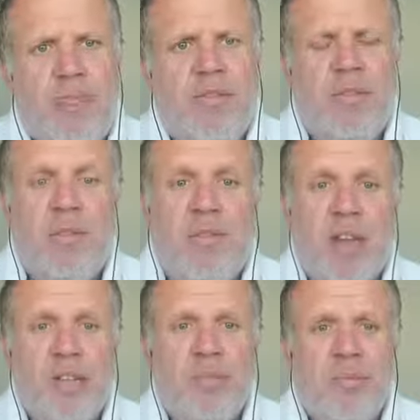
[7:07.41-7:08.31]
From a
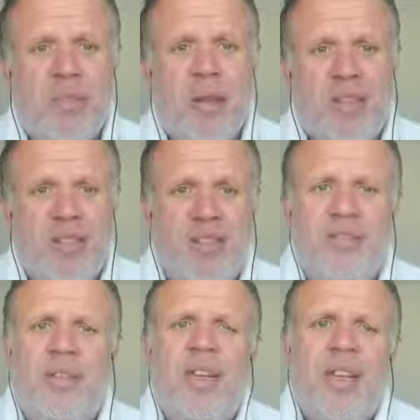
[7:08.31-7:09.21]
rational
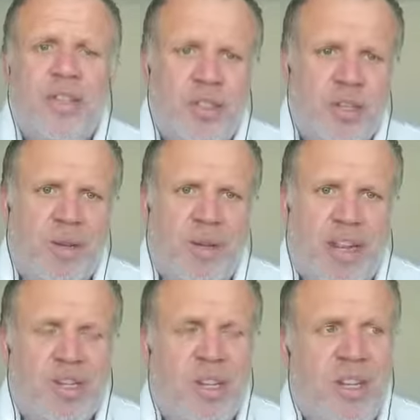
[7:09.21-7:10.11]
perspective, it's German
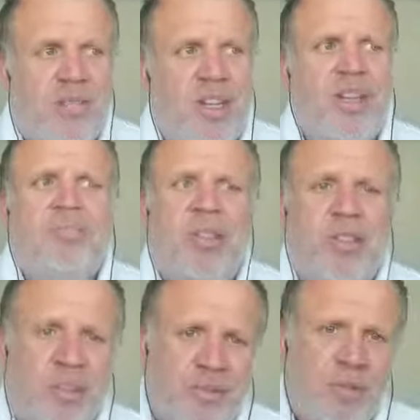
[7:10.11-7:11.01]
engineering,
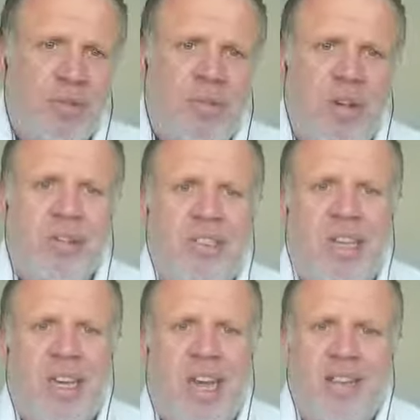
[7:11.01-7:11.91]
does 40 miles to
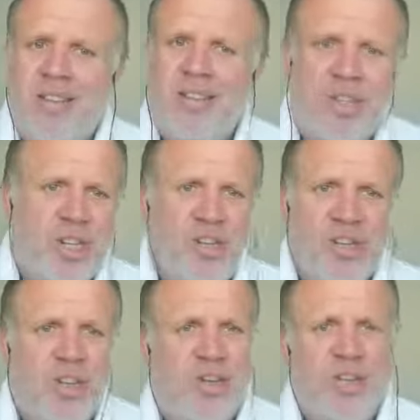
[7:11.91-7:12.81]
the gallon, the
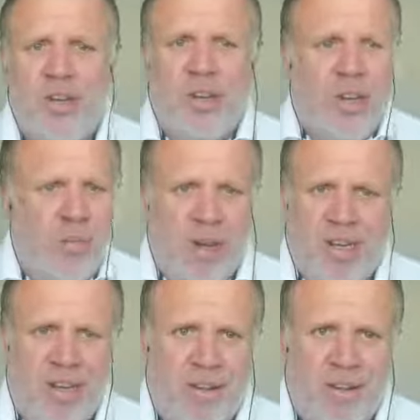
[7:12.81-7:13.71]
chances are it's not going to
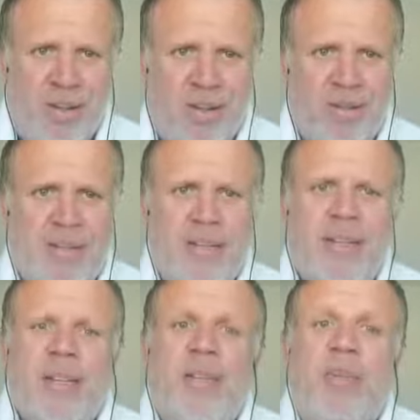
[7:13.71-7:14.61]
break down on you.
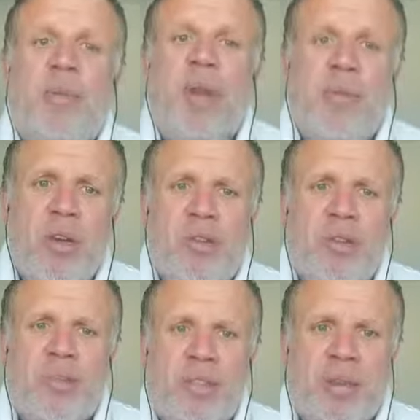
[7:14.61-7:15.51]
From an emotional
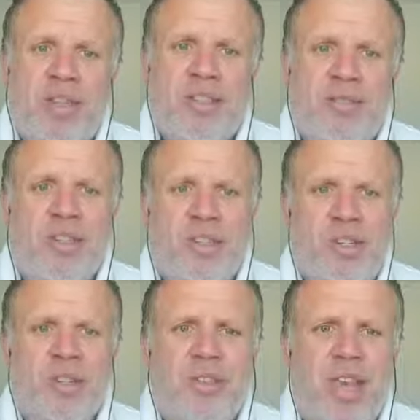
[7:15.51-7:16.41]
perspective, if you
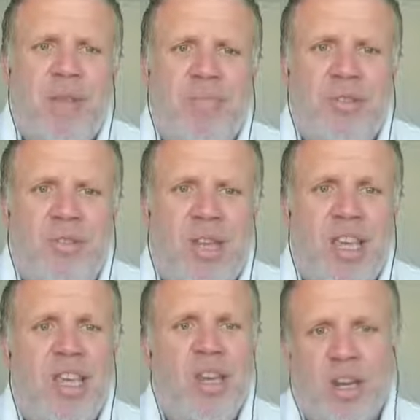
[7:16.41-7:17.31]
choose the
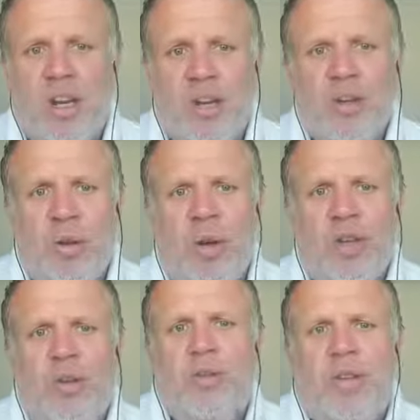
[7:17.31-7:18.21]
M3, you're going to look
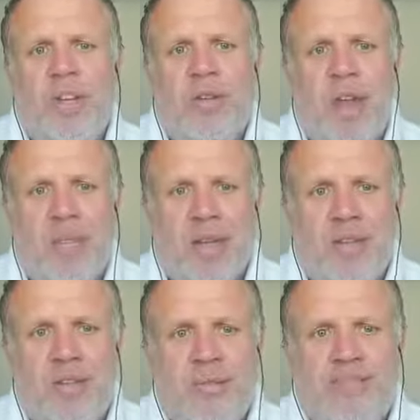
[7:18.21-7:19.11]
quite cool in your
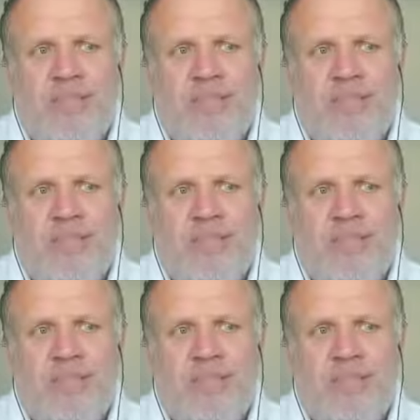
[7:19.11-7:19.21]
A-bands.